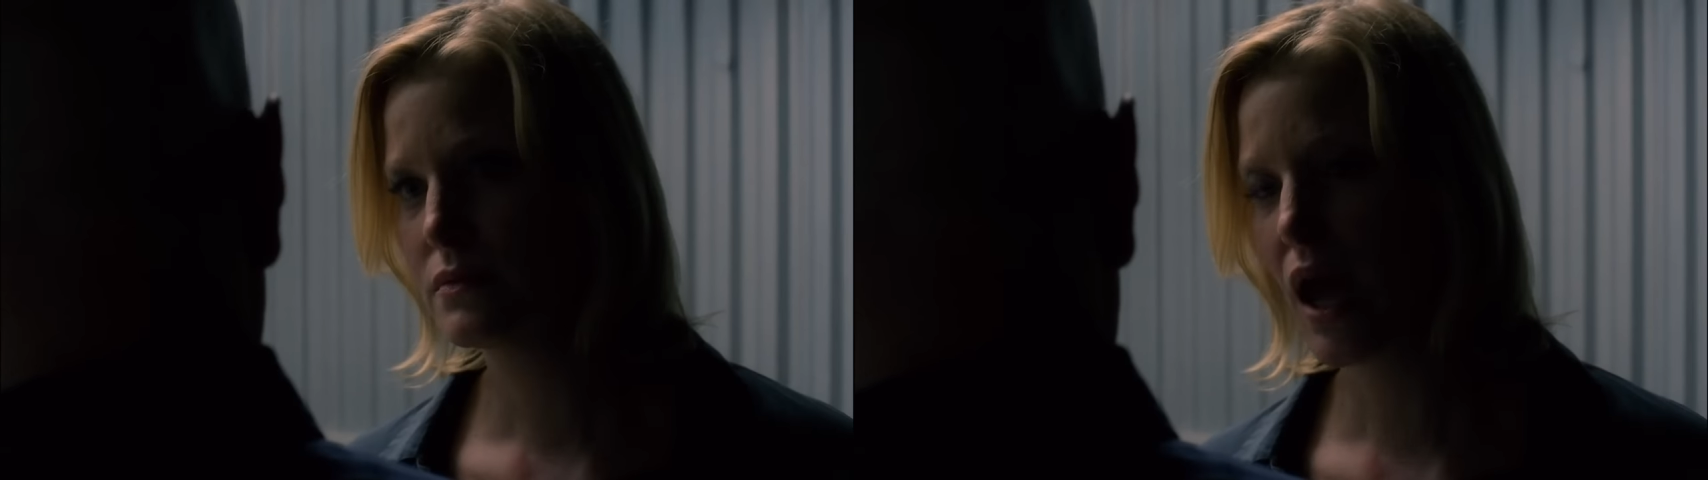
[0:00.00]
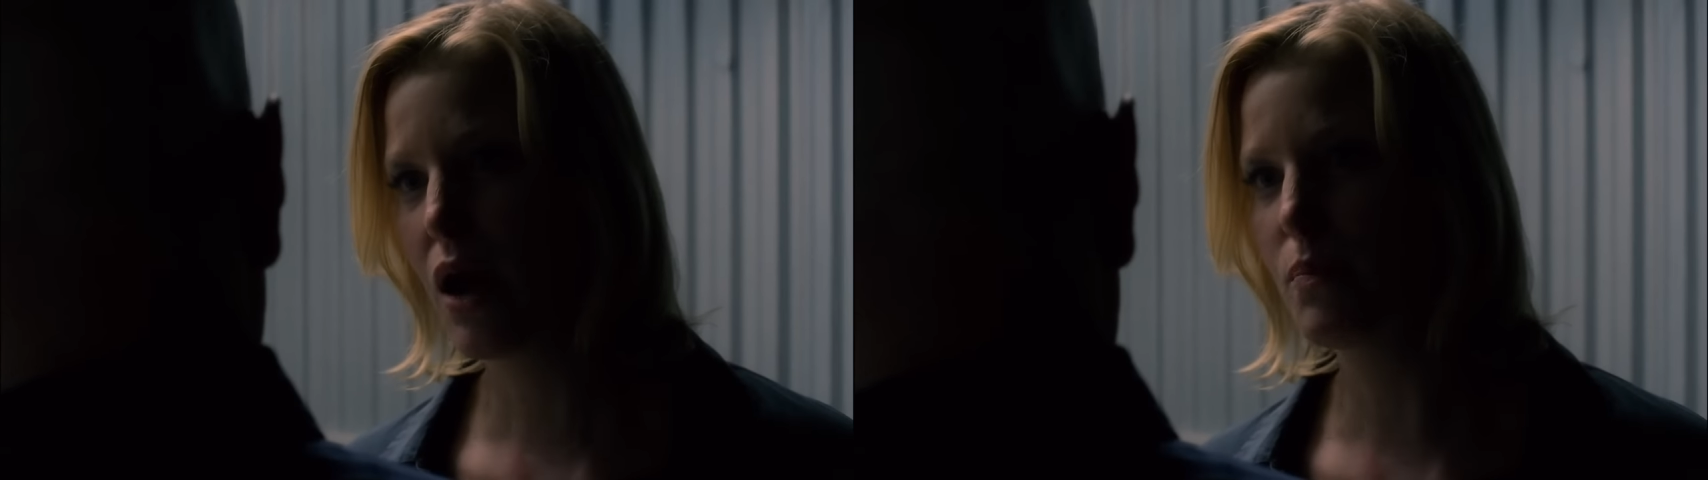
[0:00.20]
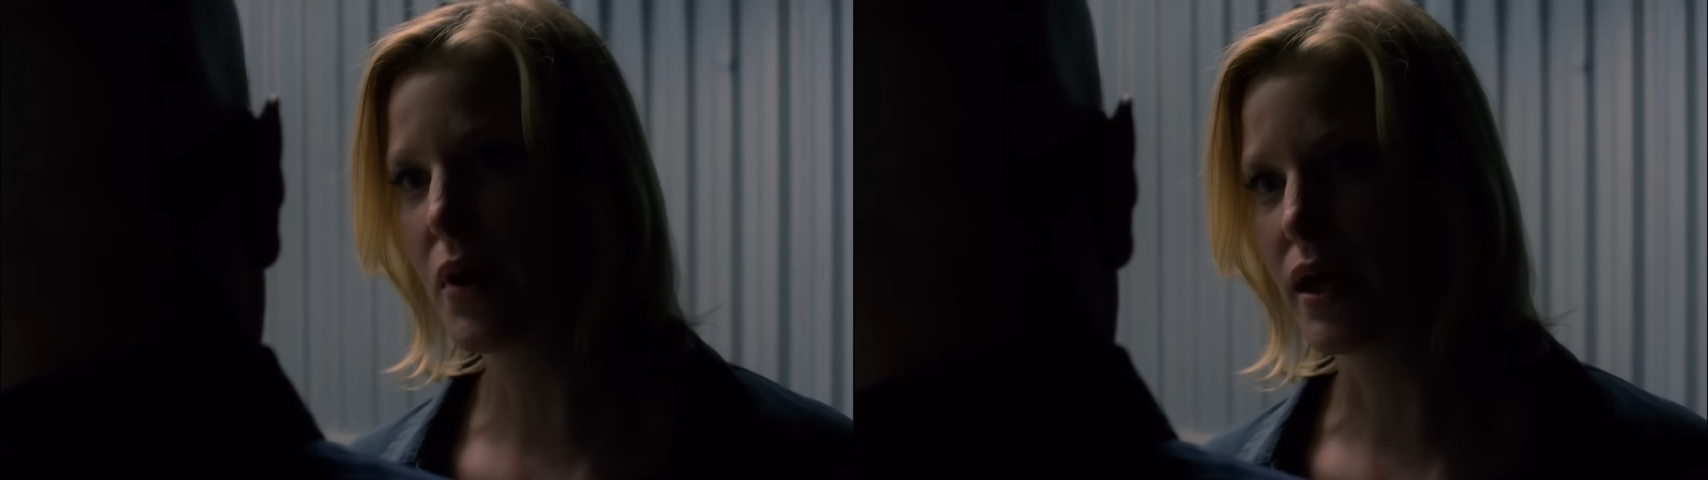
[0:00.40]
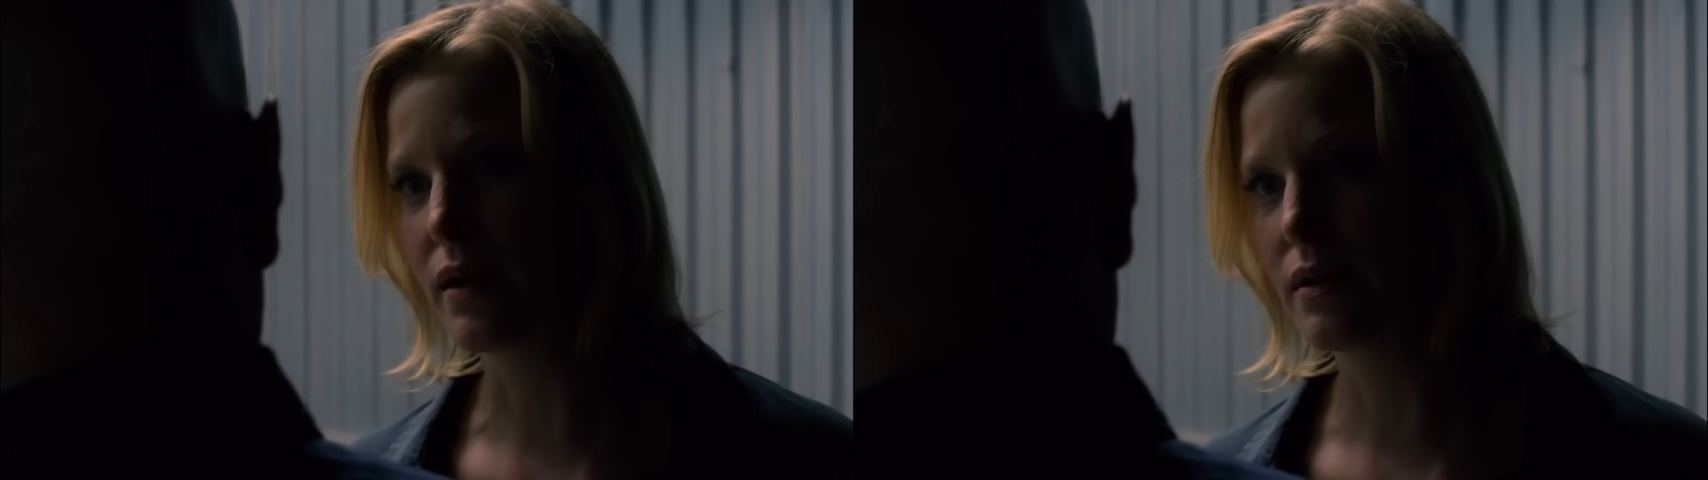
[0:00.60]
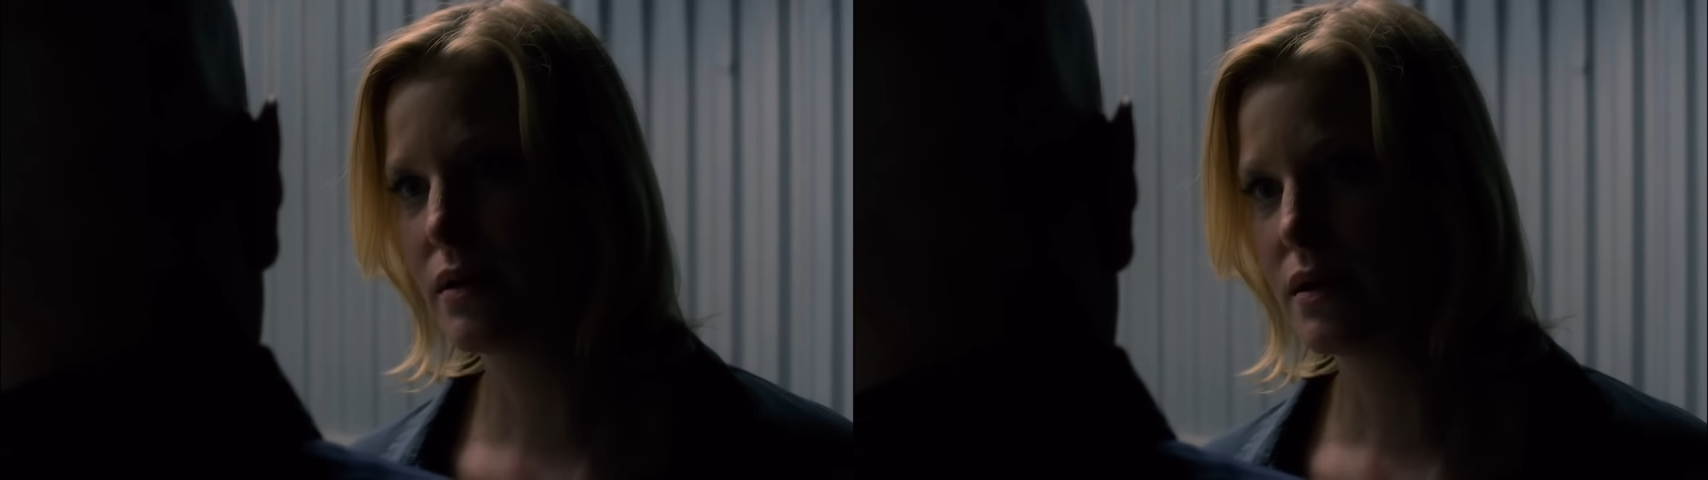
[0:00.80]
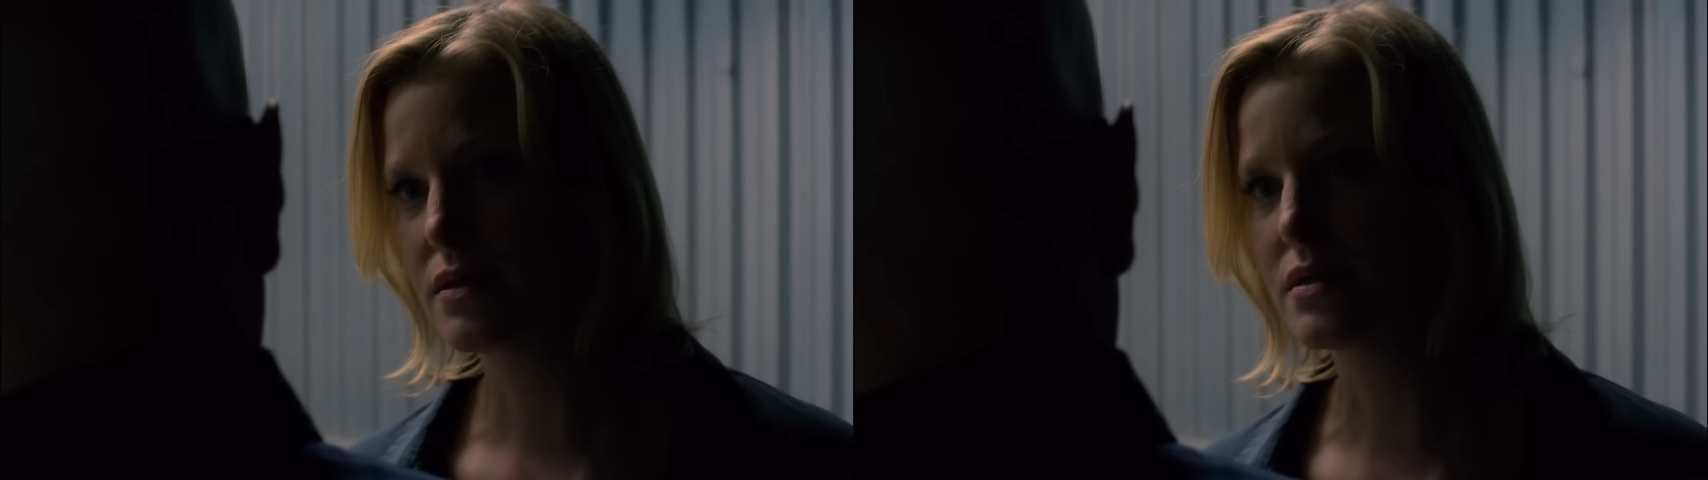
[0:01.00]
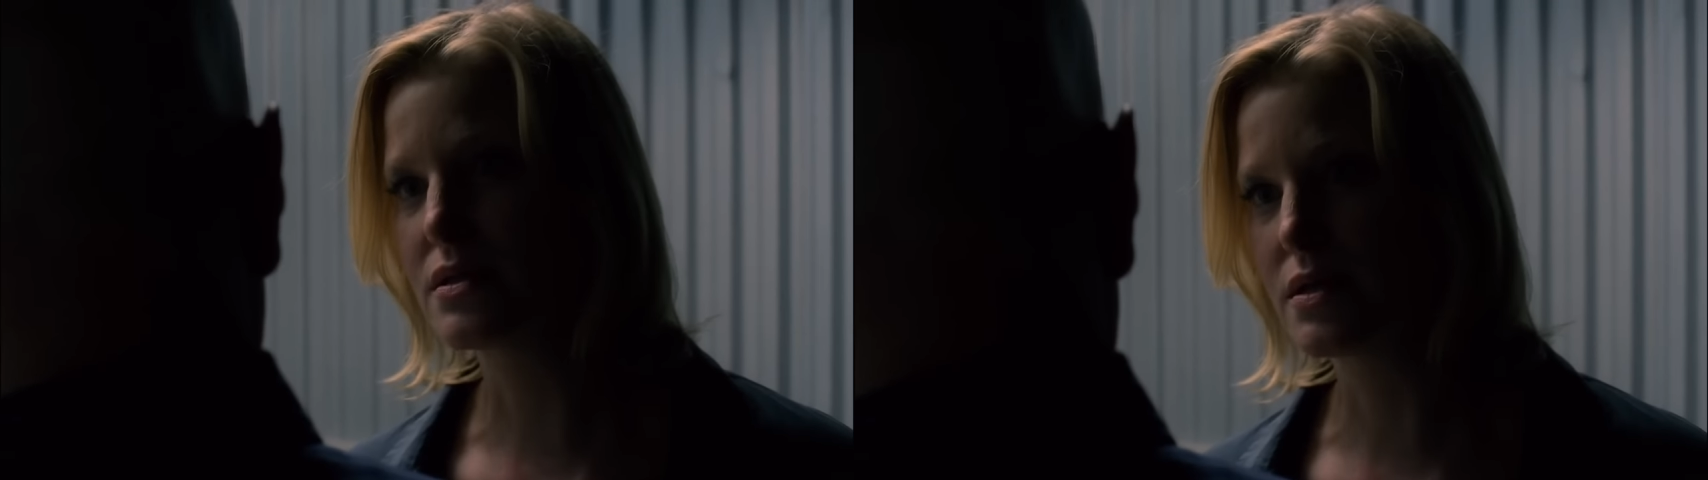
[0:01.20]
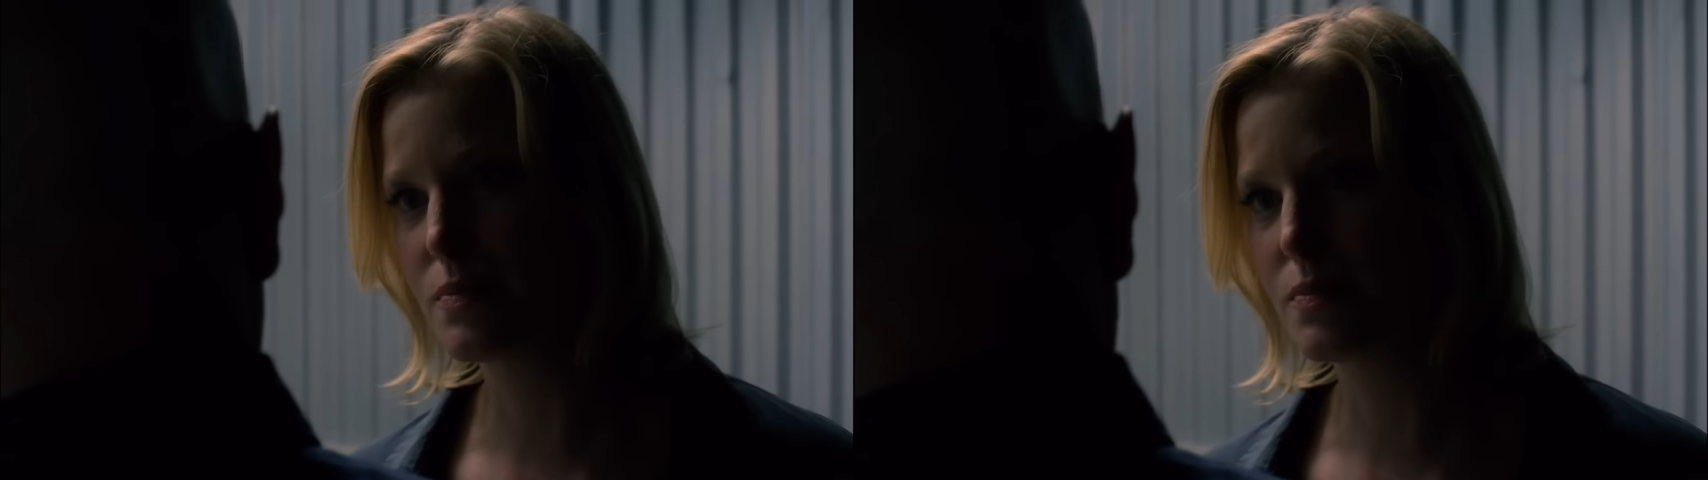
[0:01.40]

How big? does this